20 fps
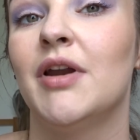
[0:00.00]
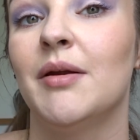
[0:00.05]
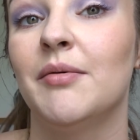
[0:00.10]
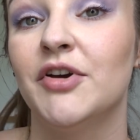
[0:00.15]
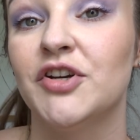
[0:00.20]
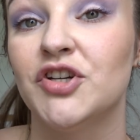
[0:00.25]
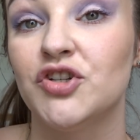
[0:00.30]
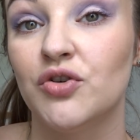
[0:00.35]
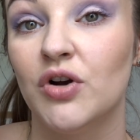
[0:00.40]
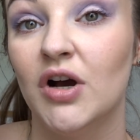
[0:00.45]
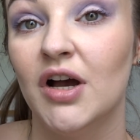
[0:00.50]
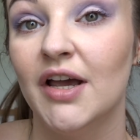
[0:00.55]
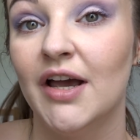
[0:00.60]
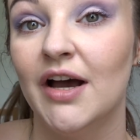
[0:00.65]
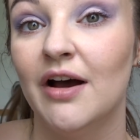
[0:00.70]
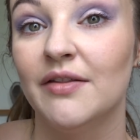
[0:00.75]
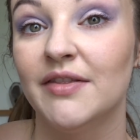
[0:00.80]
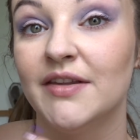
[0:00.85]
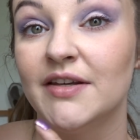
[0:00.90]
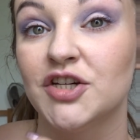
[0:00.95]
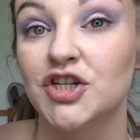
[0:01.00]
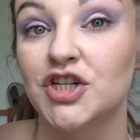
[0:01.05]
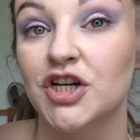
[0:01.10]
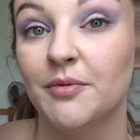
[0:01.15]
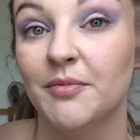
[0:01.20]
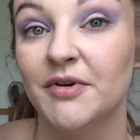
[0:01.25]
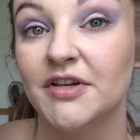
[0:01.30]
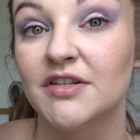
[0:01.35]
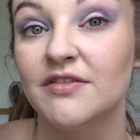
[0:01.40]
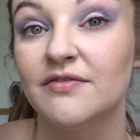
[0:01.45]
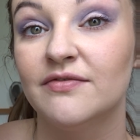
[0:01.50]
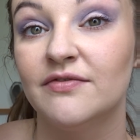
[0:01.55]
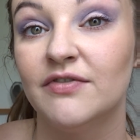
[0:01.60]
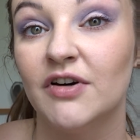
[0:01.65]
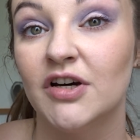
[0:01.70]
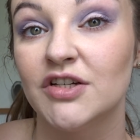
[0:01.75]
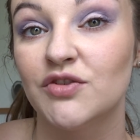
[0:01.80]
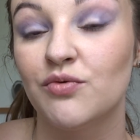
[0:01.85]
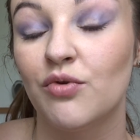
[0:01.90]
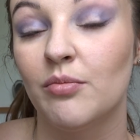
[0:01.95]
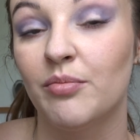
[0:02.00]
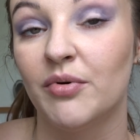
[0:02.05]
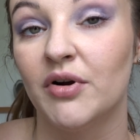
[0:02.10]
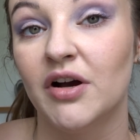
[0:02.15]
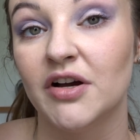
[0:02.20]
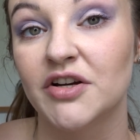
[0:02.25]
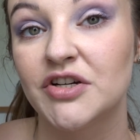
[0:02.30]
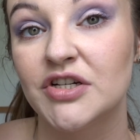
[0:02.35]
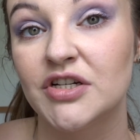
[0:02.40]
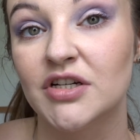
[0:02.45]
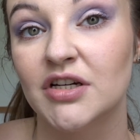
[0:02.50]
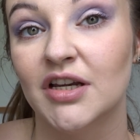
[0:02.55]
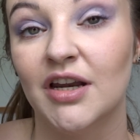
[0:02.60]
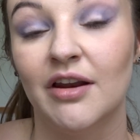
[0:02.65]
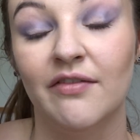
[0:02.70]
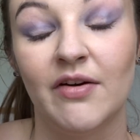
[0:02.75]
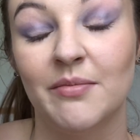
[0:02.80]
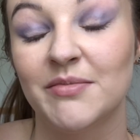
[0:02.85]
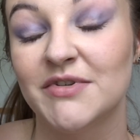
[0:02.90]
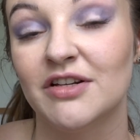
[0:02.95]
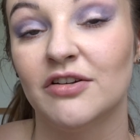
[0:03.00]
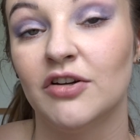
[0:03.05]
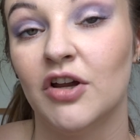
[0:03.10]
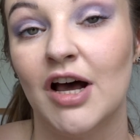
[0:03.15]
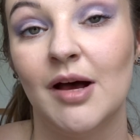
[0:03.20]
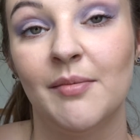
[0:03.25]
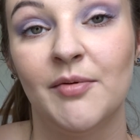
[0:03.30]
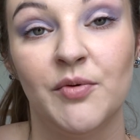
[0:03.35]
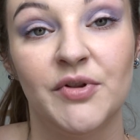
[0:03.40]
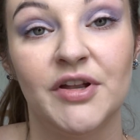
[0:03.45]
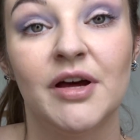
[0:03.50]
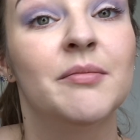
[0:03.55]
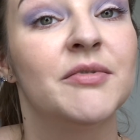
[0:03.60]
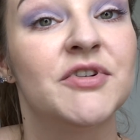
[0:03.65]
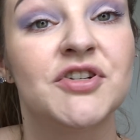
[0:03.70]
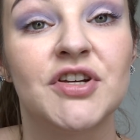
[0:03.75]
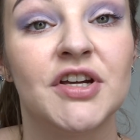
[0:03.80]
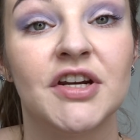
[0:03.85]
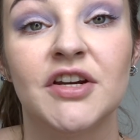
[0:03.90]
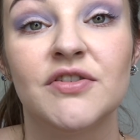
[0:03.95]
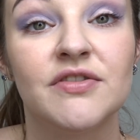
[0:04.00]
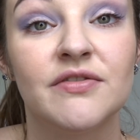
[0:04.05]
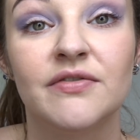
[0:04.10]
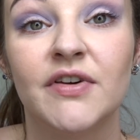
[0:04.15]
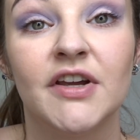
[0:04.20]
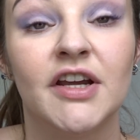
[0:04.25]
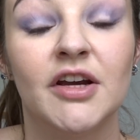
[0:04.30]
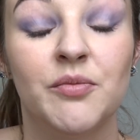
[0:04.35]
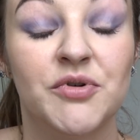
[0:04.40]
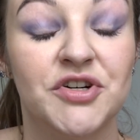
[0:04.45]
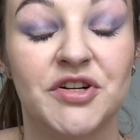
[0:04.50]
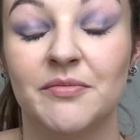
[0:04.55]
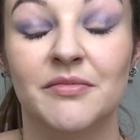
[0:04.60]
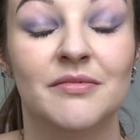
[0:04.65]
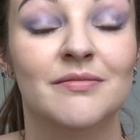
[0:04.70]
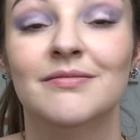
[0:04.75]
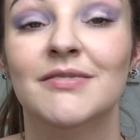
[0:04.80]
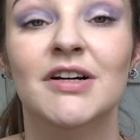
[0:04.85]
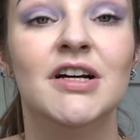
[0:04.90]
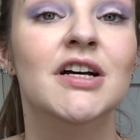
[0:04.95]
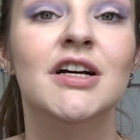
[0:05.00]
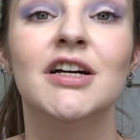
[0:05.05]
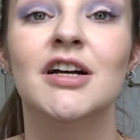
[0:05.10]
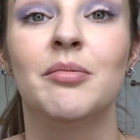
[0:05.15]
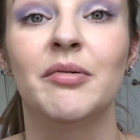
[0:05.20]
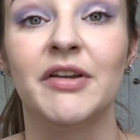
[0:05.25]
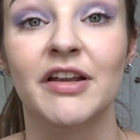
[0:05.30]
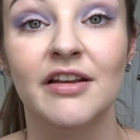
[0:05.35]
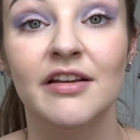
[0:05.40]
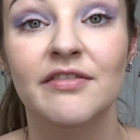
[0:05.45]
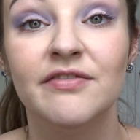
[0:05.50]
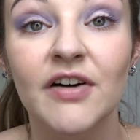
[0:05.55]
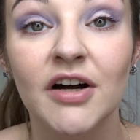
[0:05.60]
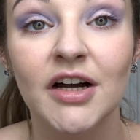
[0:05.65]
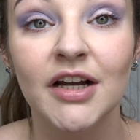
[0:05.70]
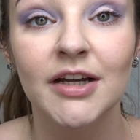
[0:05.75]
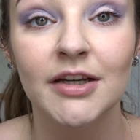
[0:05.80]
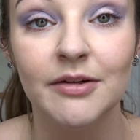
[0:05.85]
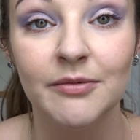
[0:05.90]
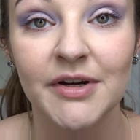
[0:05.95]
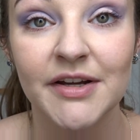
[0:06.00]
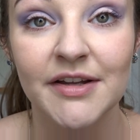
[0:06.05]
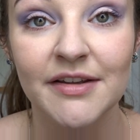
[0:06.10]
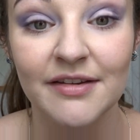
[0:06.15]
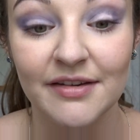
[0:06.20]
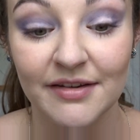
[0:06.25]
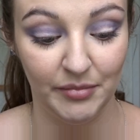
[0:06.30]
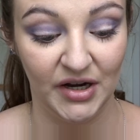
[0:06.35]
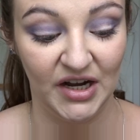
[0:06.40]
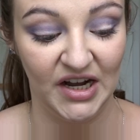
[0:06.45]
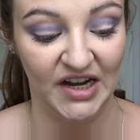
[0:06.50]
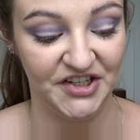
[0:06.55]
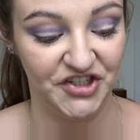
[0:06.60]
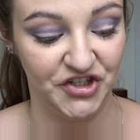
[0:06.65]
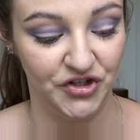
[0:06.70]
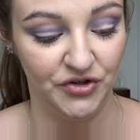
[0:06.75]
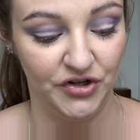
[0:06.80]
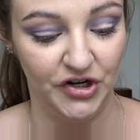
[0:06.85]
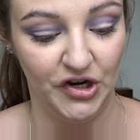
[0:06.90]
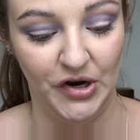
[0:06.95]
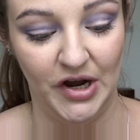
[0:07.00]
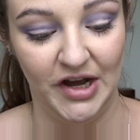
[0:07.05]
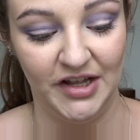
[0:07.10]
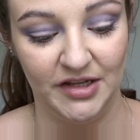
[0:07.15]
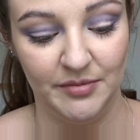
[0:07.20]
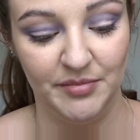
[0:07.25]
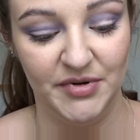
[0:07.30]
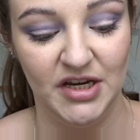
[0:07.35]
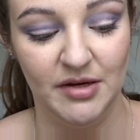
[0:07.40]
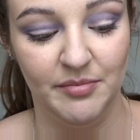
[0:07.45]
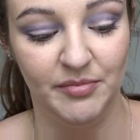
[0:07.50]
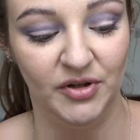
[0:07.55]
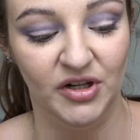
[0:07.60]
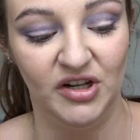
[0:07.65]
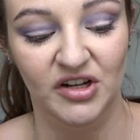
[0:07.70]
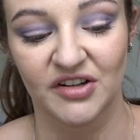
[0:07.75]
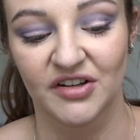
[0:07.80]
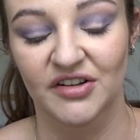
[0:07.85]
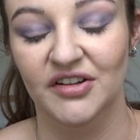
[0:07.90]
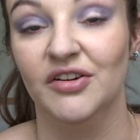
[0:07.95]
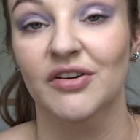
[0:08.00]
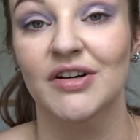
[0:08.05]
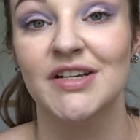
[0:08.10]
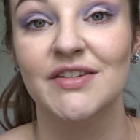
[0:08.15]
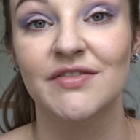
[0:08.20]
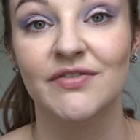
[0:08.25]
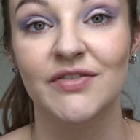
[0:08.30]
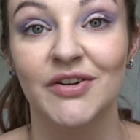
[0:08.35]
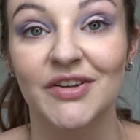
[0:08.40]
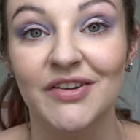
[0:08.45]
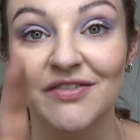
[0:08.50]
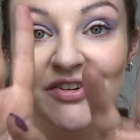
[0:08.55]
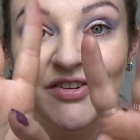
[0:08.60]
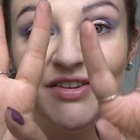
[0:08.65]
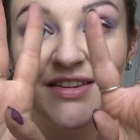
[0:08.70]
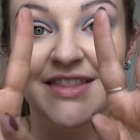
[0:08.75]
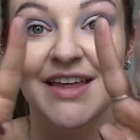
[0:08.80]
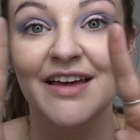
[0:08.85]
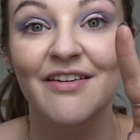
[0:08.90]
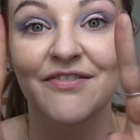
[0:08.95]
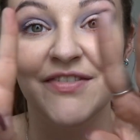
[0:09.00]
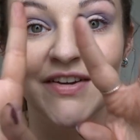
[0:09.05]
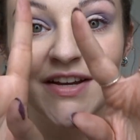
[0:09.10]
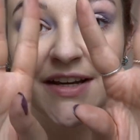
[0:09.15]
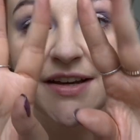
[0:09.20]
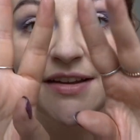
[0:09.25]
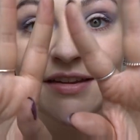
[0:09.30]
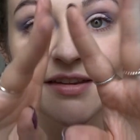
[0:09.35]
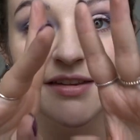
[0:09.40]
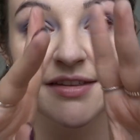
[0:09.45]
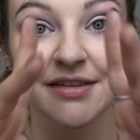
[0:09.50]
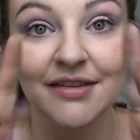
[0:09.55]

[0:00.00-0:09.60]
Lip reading: but I'm going to try out these shimmers first with a brush, and if I'm still not happy with it, I'm just gonna use a finger, which I'm completely fine with, but I do know other people are not as fond of using their fingers.